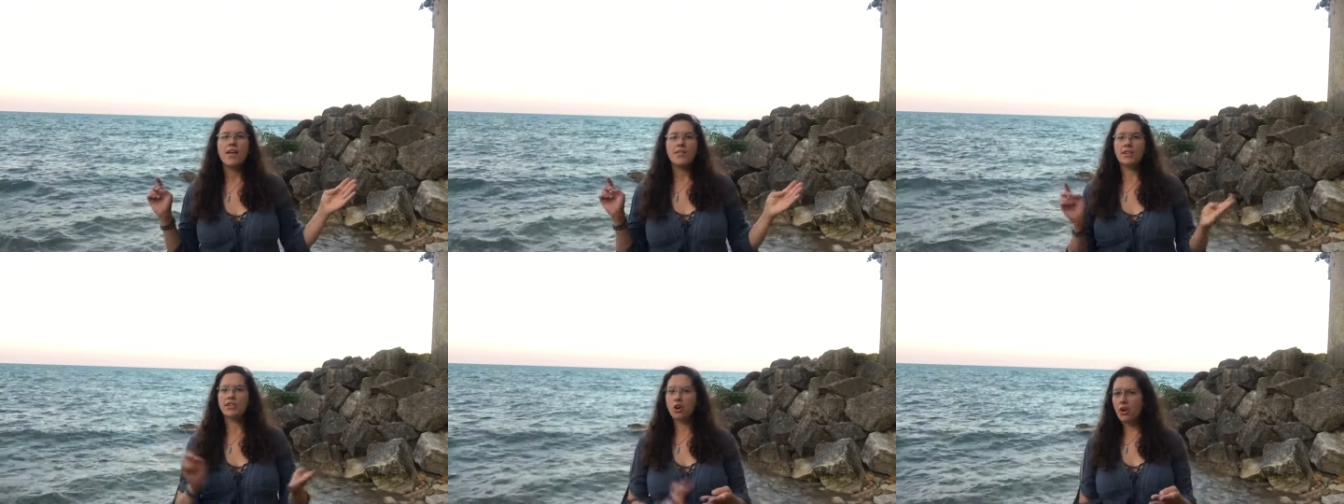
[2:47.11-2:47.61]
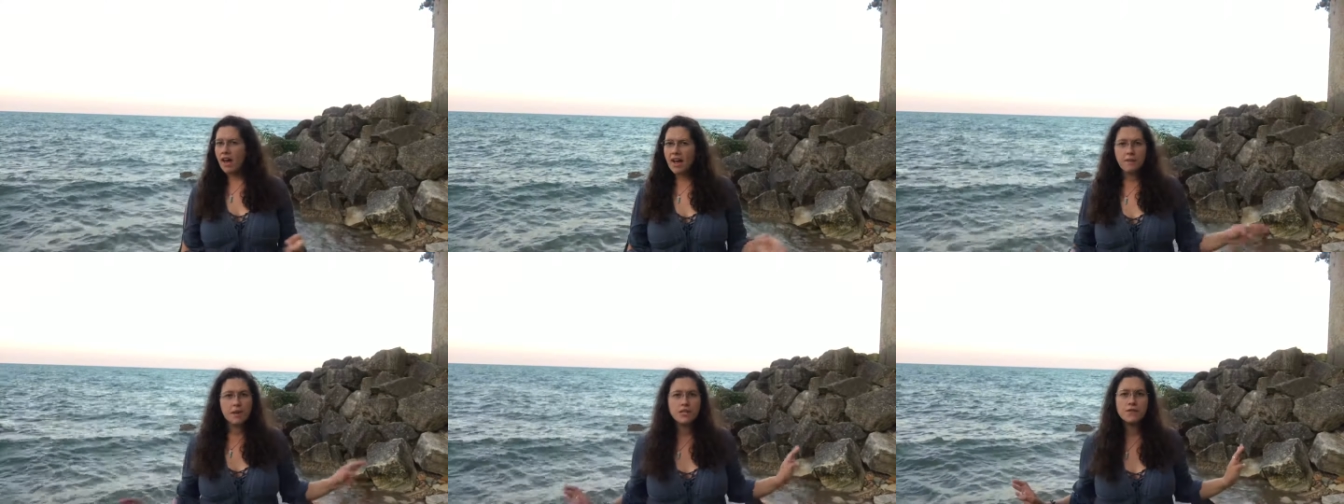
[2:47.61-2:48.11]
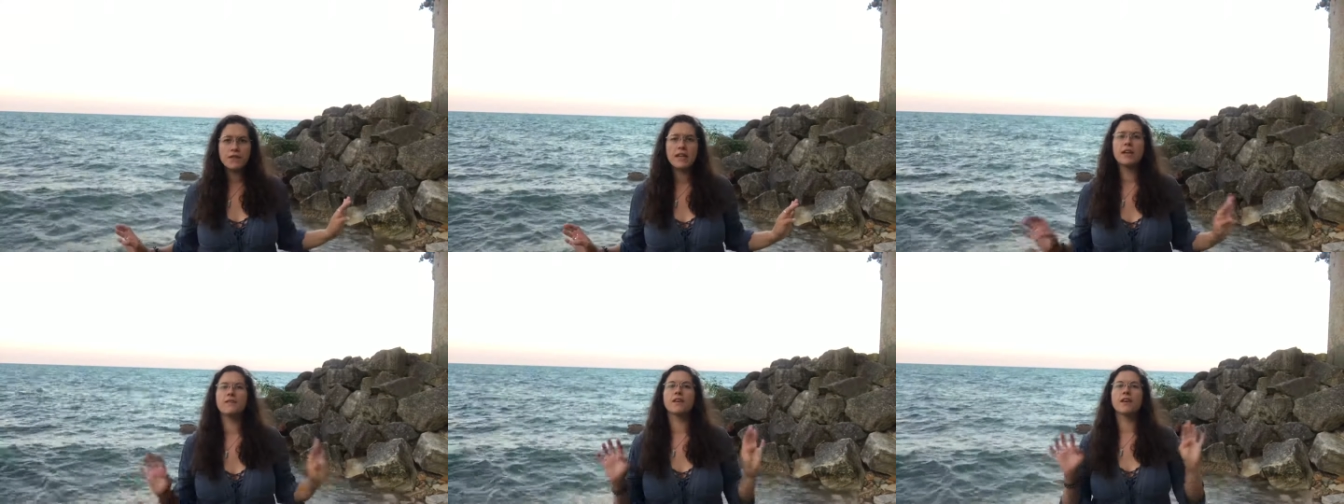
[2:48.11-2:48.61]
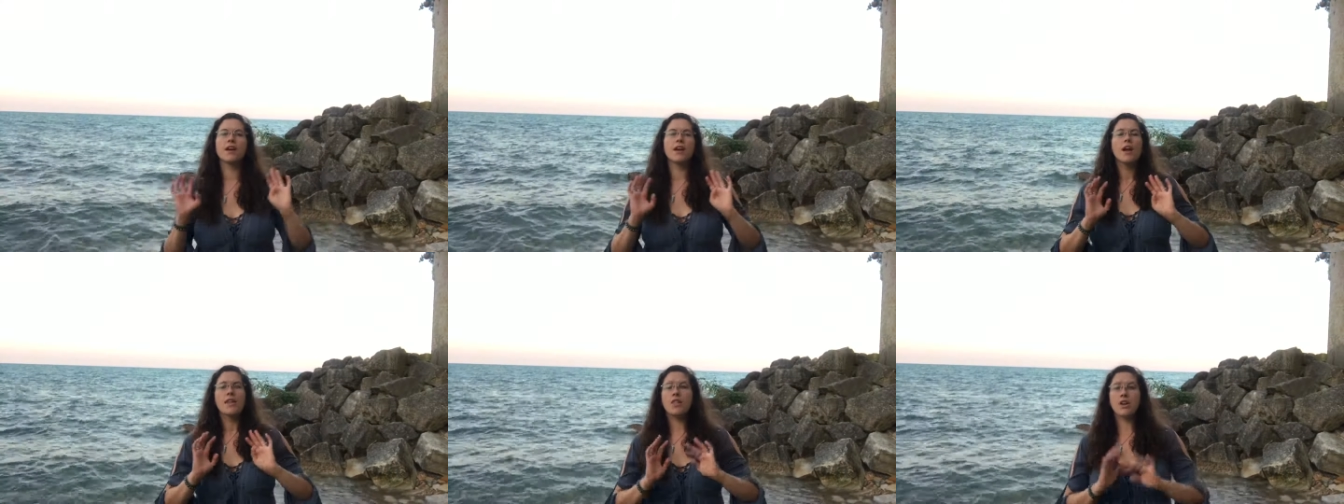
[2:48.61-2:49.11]
they don't have much flavor,
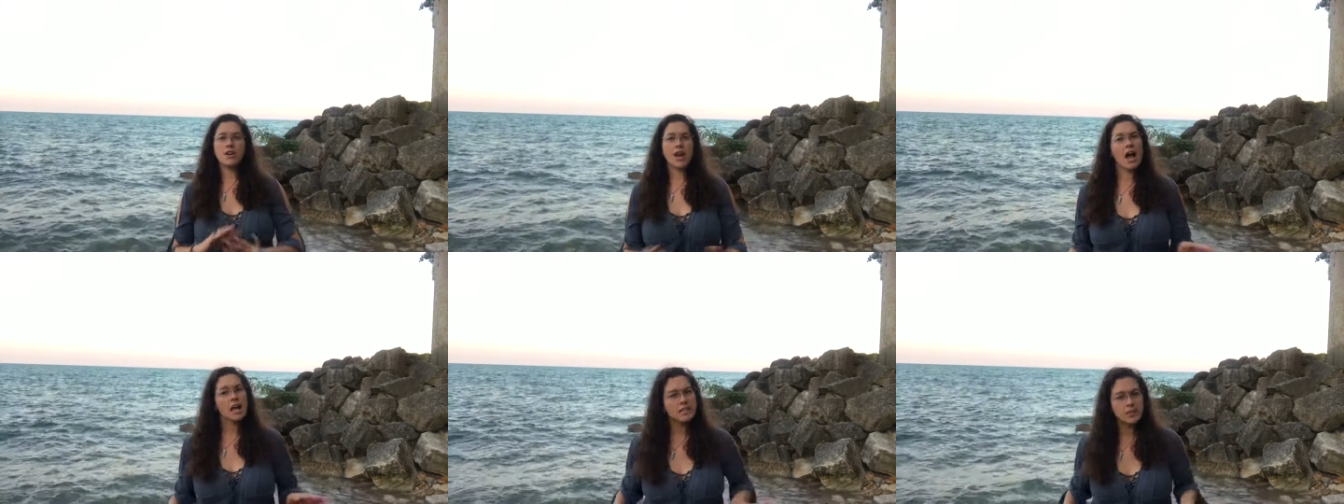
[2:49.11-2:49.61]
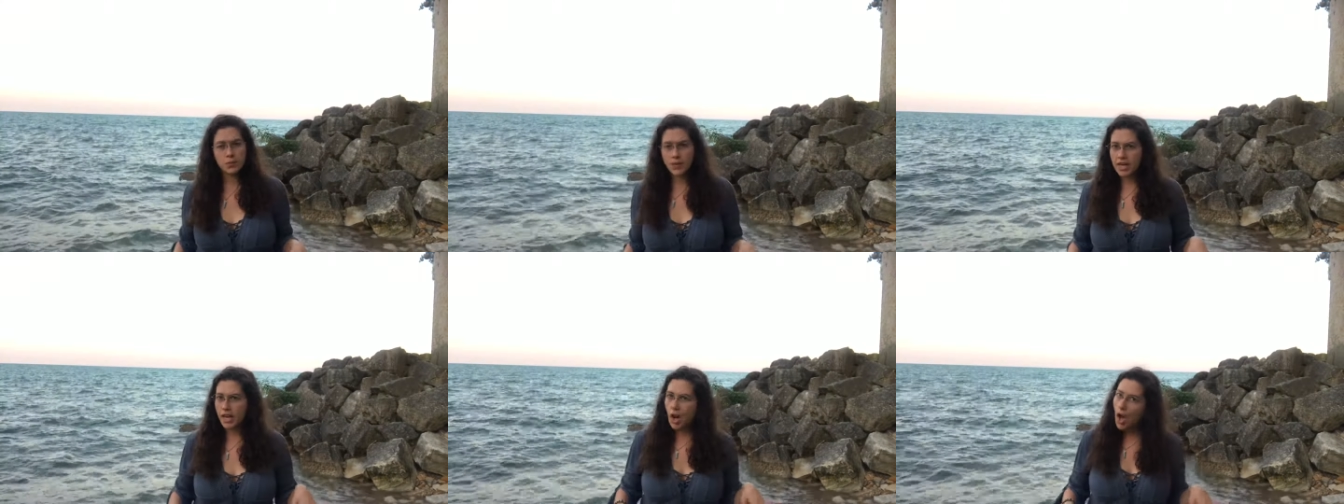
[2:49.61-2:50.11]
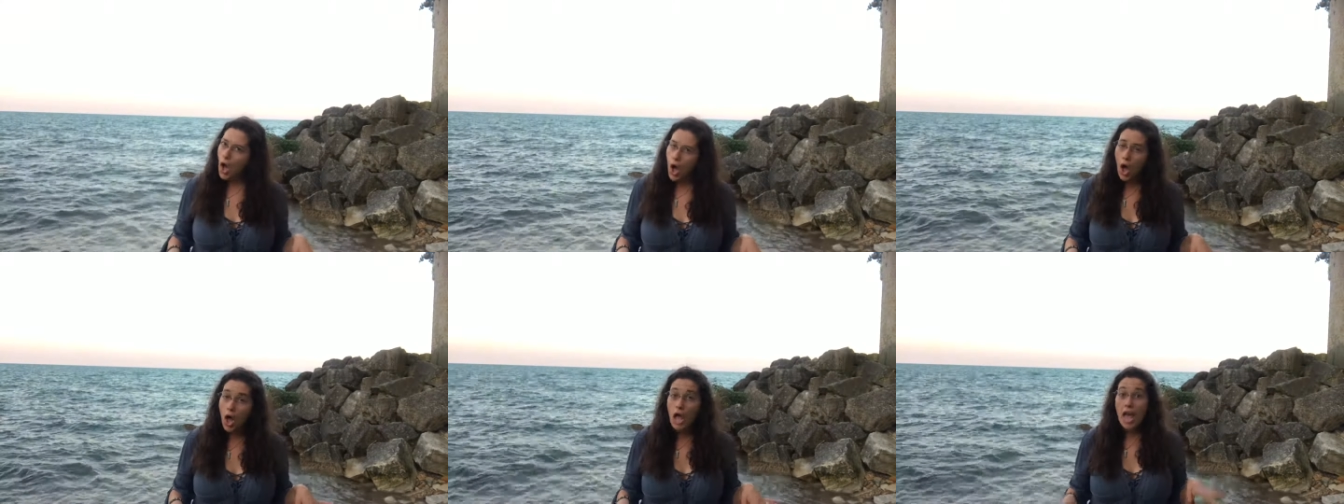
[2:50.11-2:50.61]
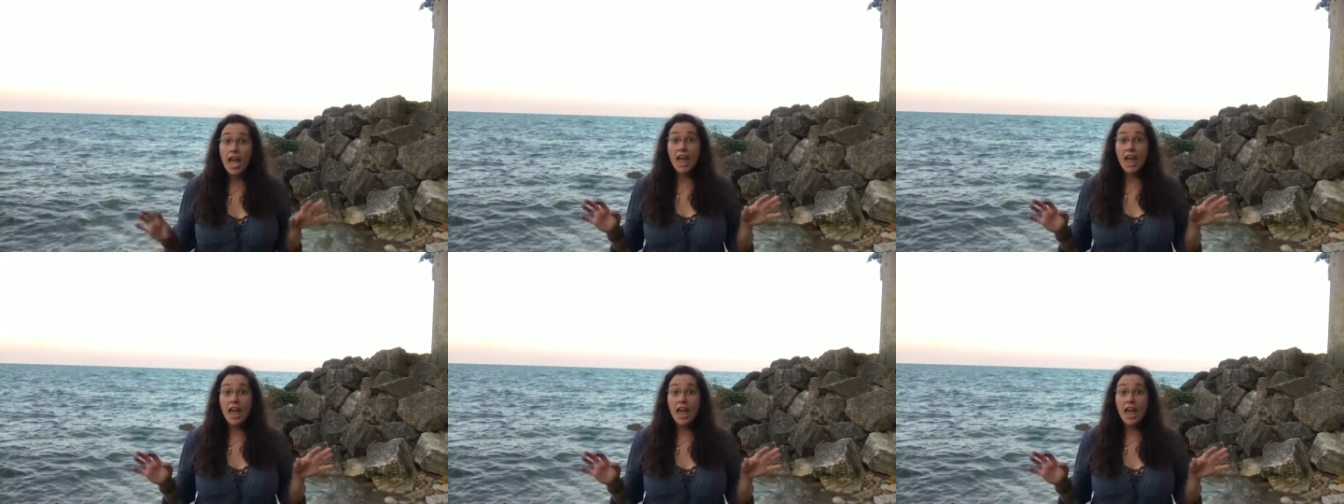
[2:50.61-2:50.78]
they're not sweet at all,